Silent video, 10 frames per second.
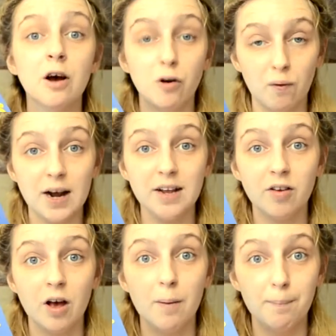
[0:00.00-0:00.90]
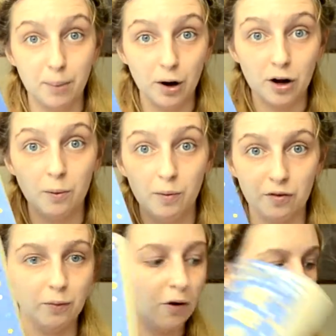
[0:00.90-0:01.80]
great book with
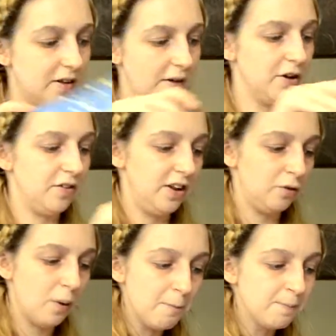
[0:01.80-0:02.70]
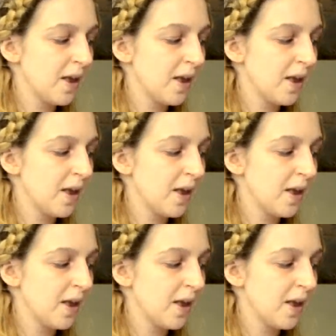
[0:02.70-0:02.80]
some great diversity as well.